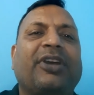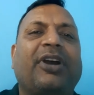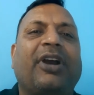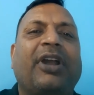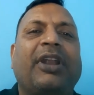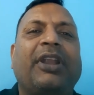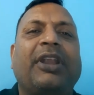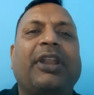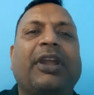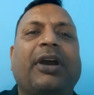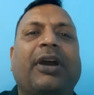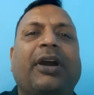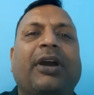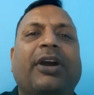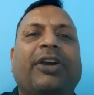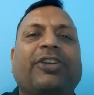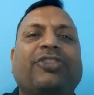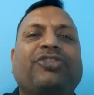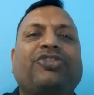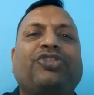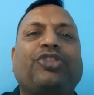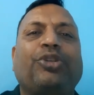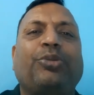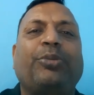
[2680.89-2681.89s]
and uh,
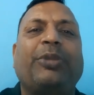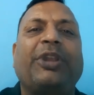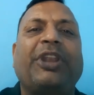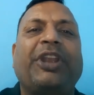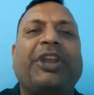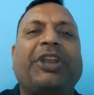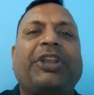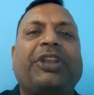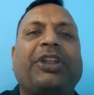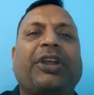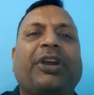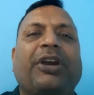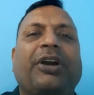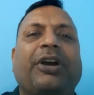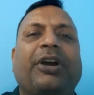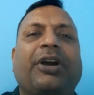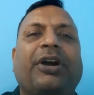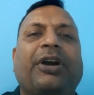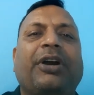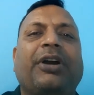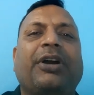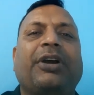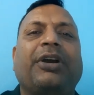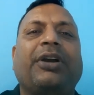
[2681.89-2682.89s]
stimulate
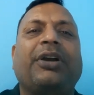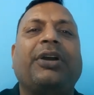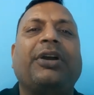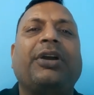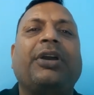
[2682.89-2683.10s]
uh,